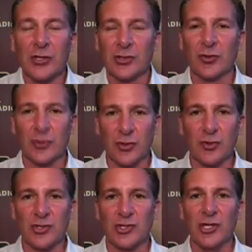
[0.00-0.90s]
So there's
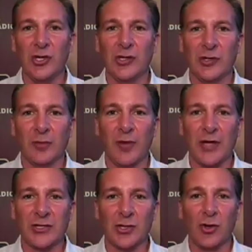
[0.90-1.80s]
no ceiling to the
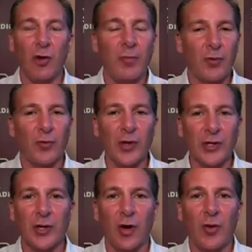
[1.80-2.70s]
price of gold. But
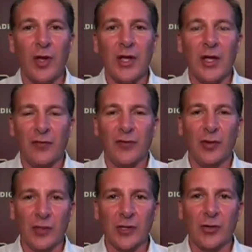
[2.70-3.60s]
really, you know, if you
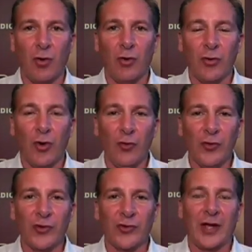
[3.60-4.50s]
look at gold,
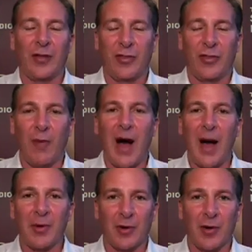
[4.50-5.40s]
gold is like a
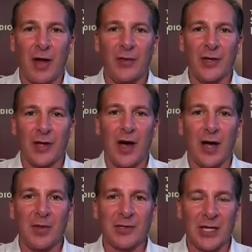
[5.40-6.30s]
thermometer on the
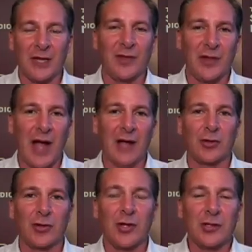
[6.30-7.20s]
economy. It's like if a
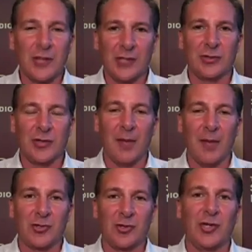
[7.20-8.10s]
doctor takes your
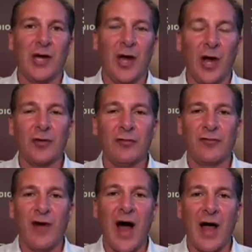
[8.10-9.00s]
temperature and you got
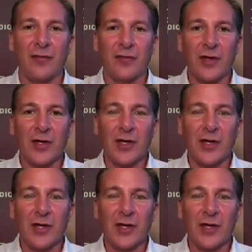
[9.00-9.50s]
105,